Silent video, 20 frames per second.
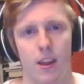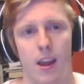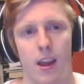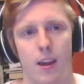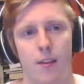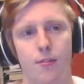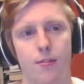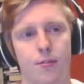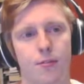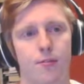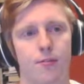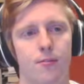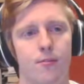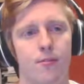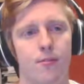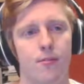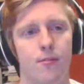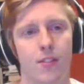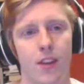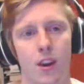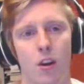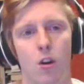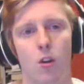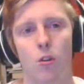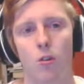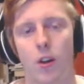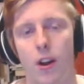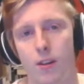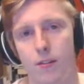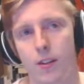if they're
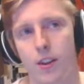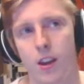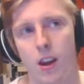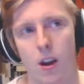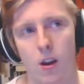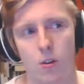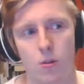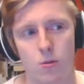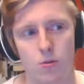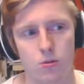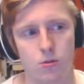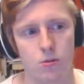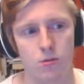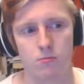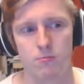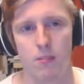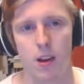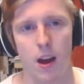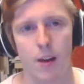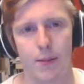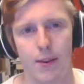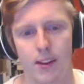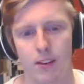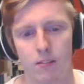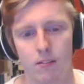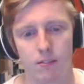not great videos. I mean,